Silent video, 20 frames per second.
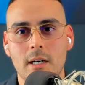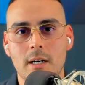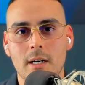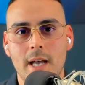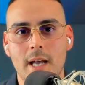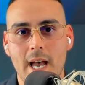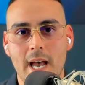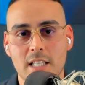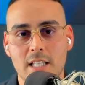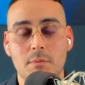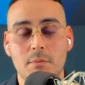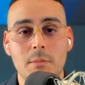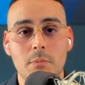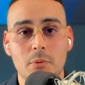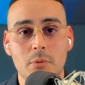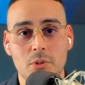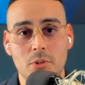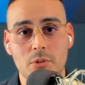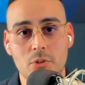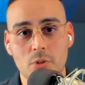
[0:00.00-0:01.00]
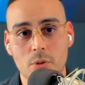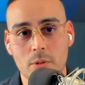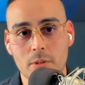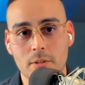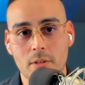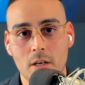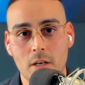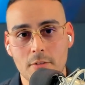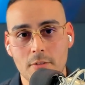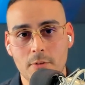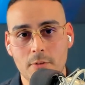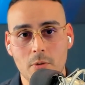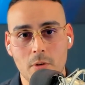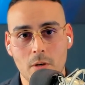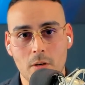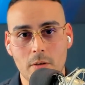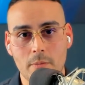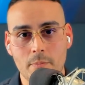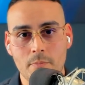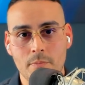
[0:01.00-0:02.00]
ask people to join on a phone
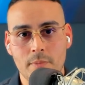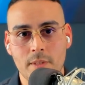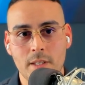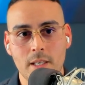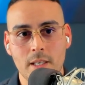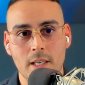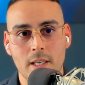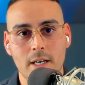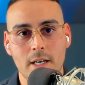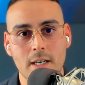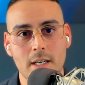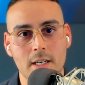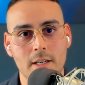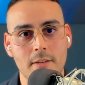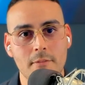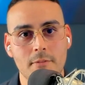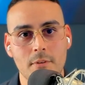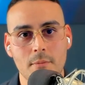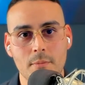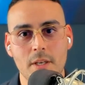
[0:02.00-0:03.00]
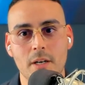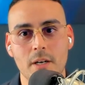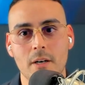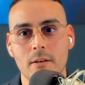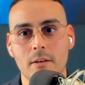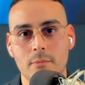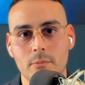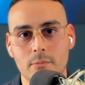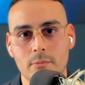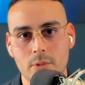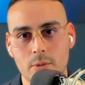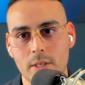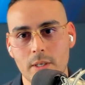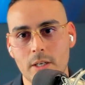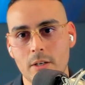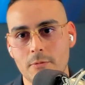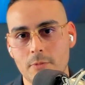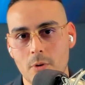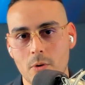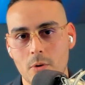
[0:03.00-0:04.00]
call. And from there, you get on
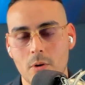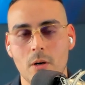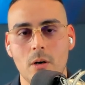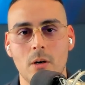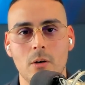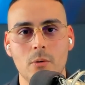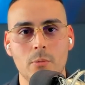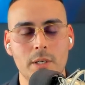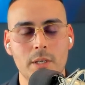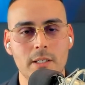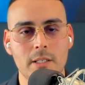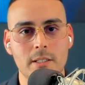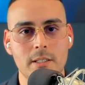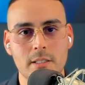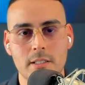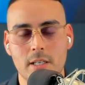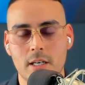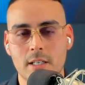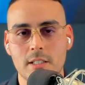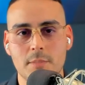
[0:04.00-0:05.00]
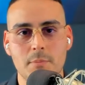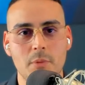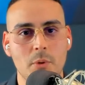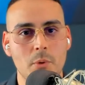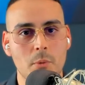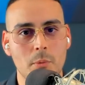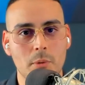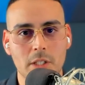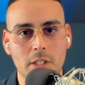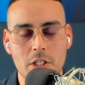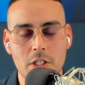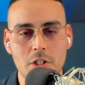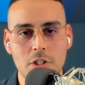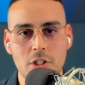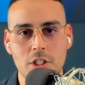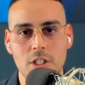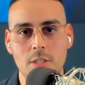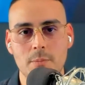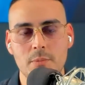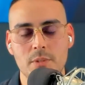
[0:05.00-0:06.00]
a phone call, we discuss, build a
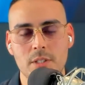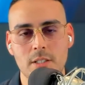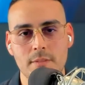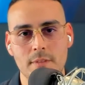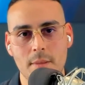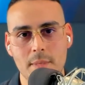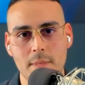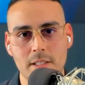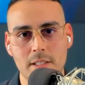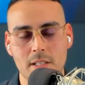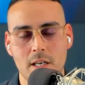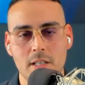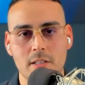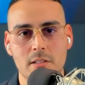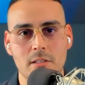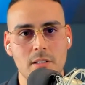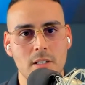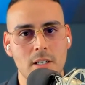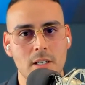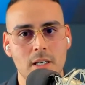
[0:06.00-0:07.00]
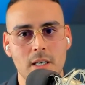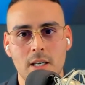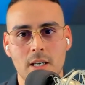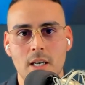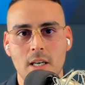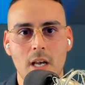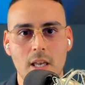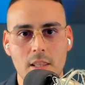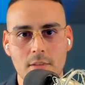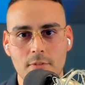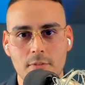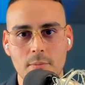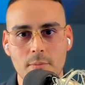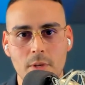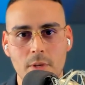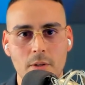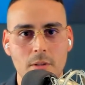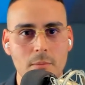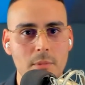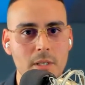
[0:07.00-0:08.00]
relationship, see if that makes sense, and then from
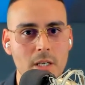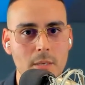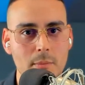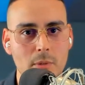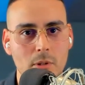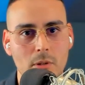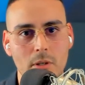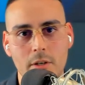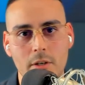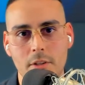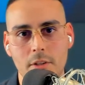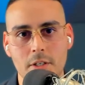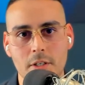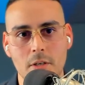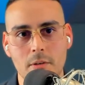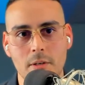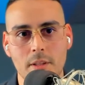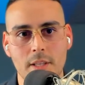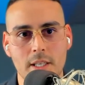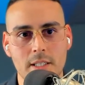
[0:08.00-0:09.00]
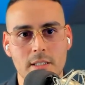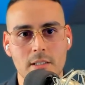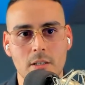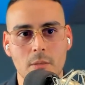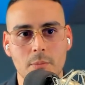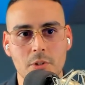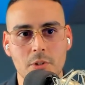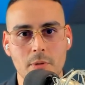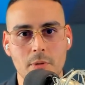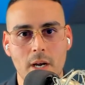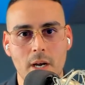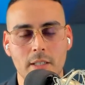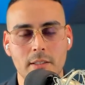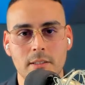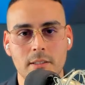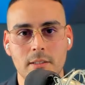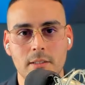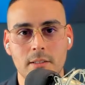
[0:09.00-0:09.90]
there they become a client or they don't, and that's helped attract